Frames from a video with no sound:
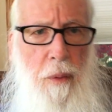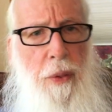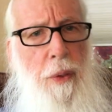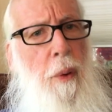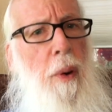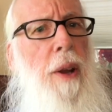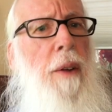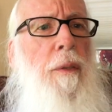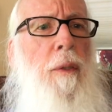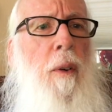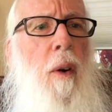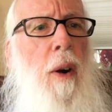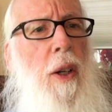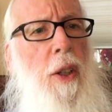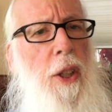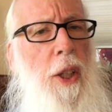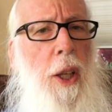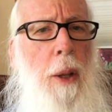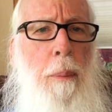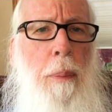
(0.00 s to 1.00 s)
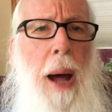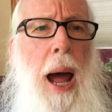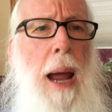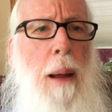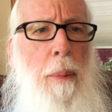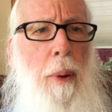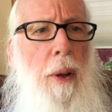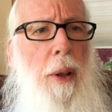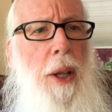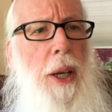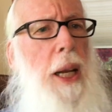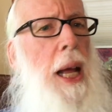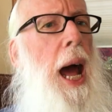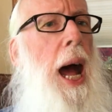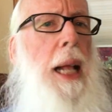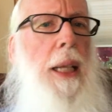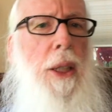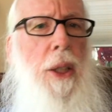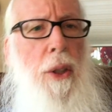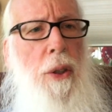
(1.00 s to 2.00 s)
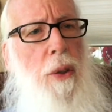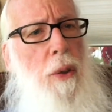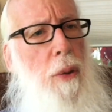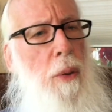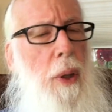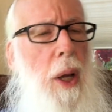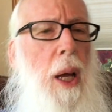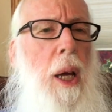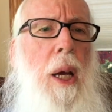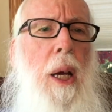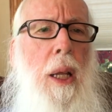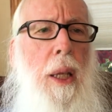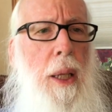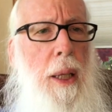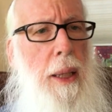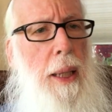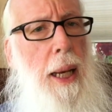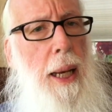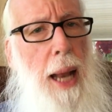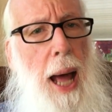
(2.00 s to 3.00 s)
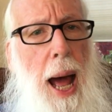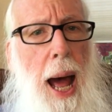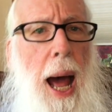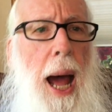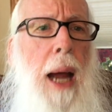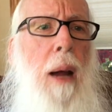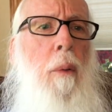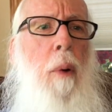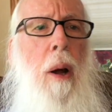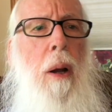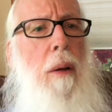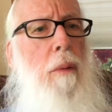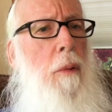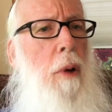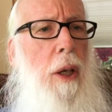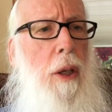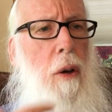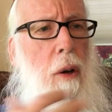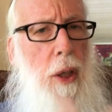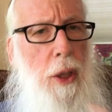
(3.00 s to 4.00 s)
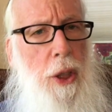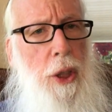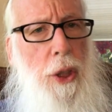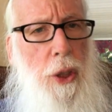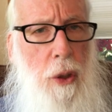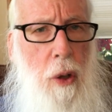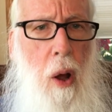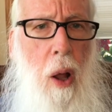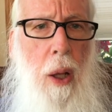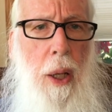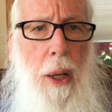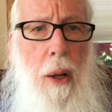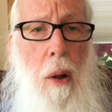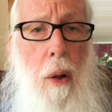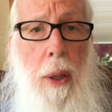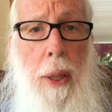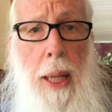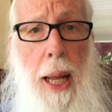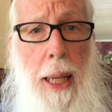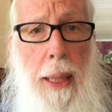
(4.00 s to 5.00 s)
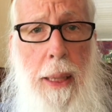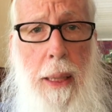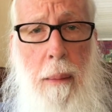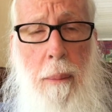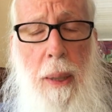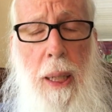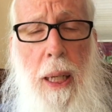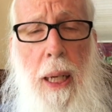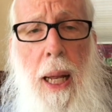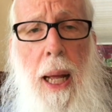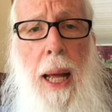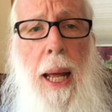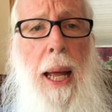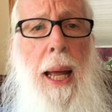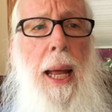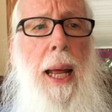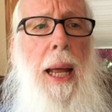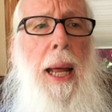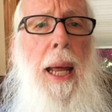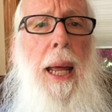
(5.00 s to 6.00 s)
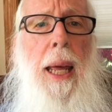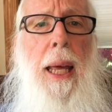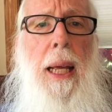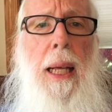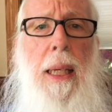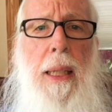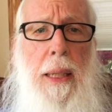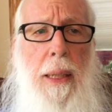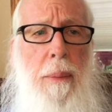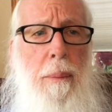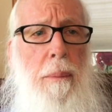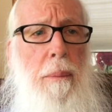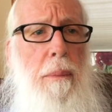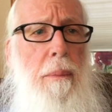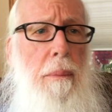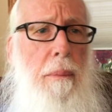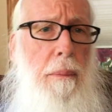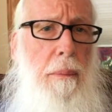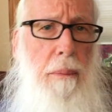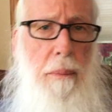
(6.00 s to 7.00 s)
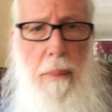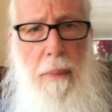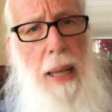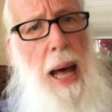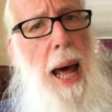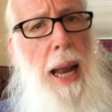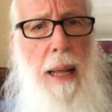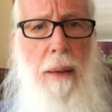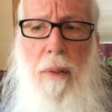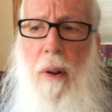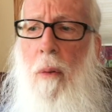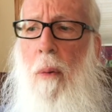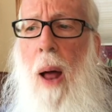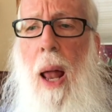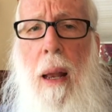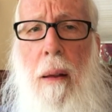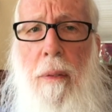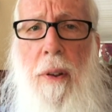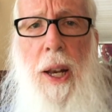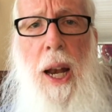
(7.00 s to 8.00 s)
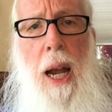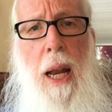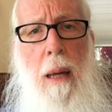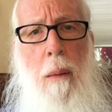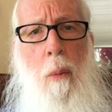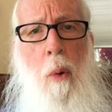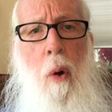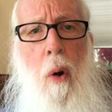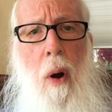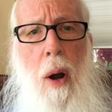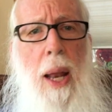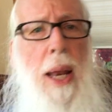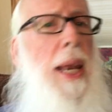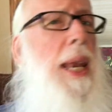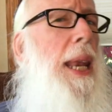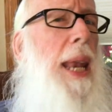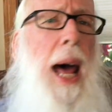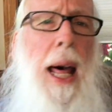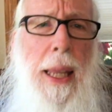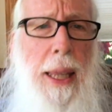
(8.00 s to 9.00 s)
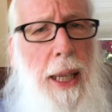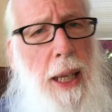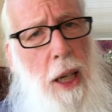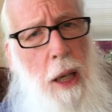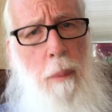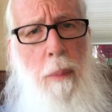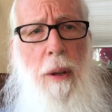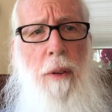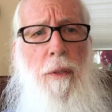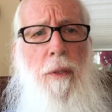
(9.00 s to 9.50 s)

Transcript: three fourths of the Bible that constitute the Tanakh, what, what Christians call the Old Testament, is not even relevant anymore. And nothing could be